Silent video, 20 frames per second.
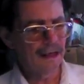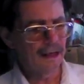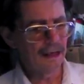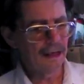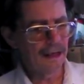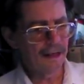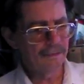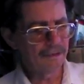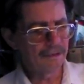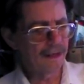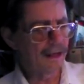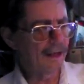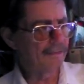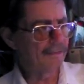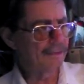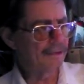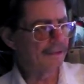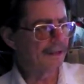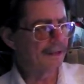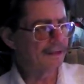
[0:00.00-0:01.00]
I'm
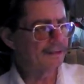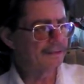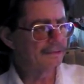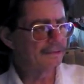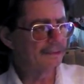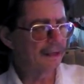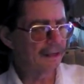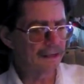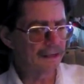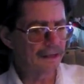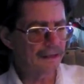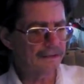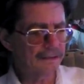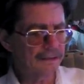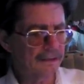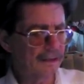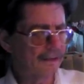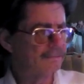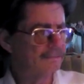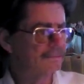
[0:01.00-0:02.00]
going to get
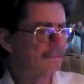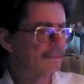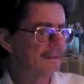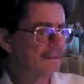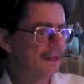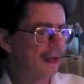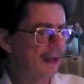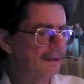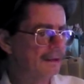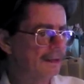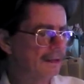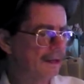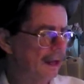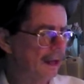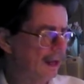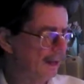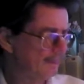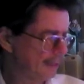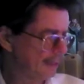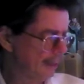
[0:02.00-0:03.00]
Tanya
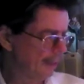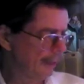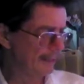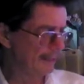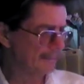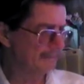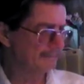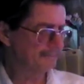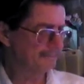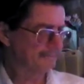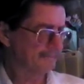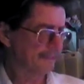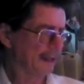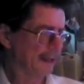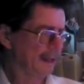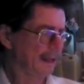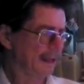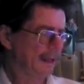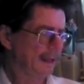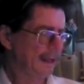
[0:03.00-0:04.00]
Love going
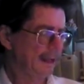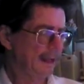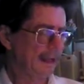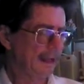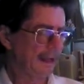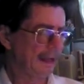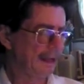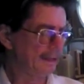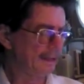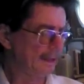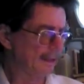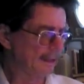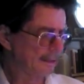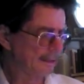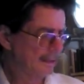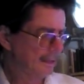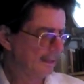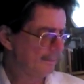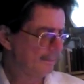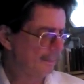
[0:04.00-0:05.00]
and
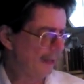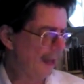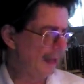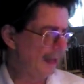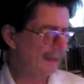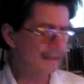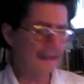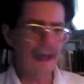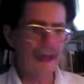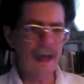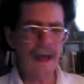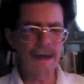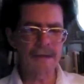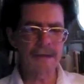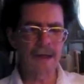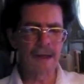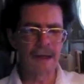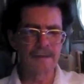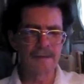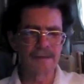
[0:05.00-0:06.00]
find out
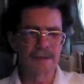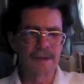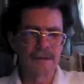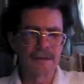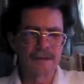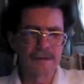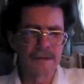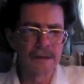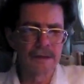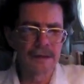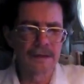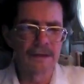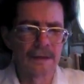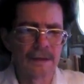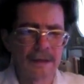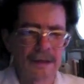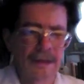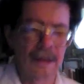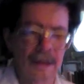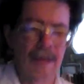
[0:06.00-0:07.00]
if she can
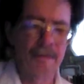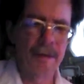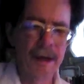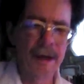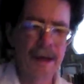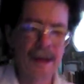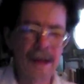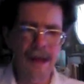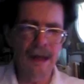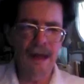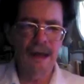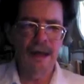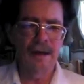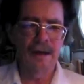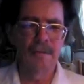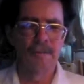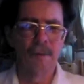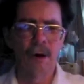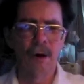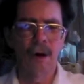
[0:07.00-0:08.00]
give me any
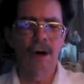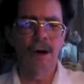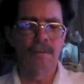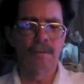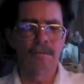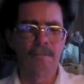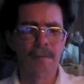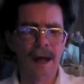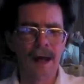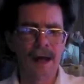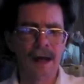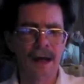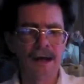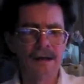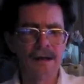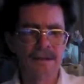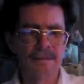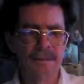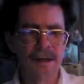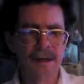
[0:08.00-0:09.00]
more
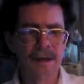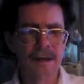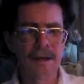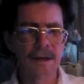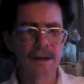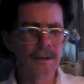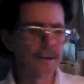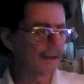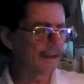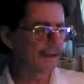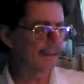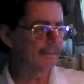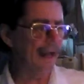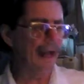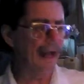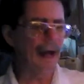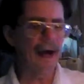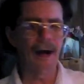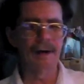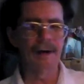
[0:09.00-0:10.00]
mega miracle working
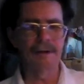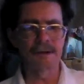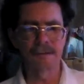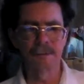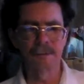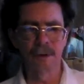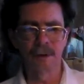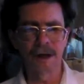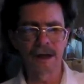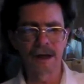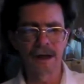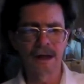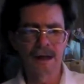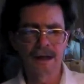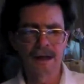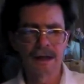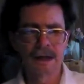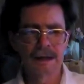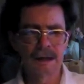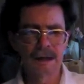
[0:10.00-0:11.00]
power this morning,
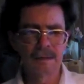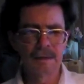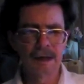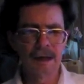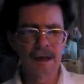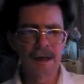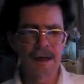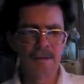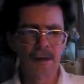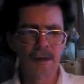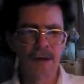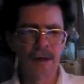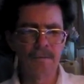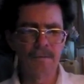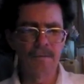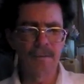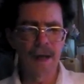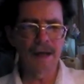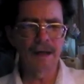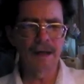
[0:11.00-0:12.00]
and give me any more
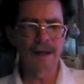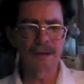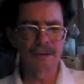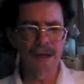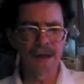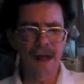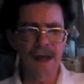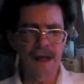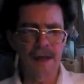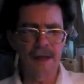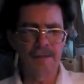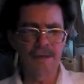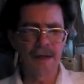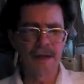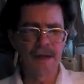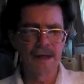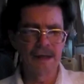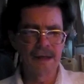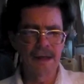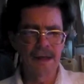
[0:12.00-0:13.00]
mega
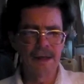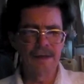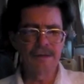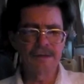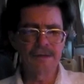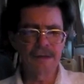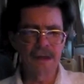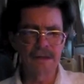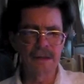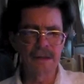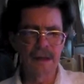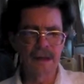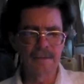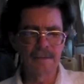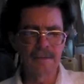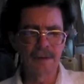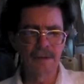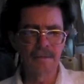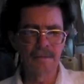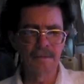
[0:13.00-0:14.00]
creative energies, any
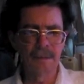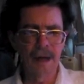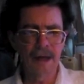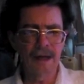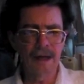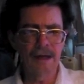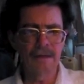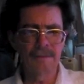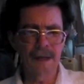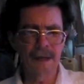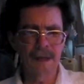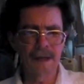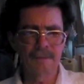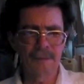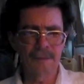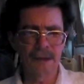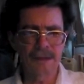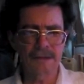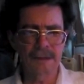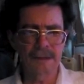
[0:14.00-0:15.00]
more mega
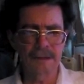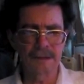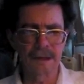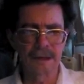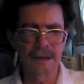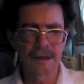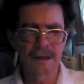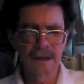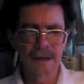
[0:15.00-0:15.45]
manifesting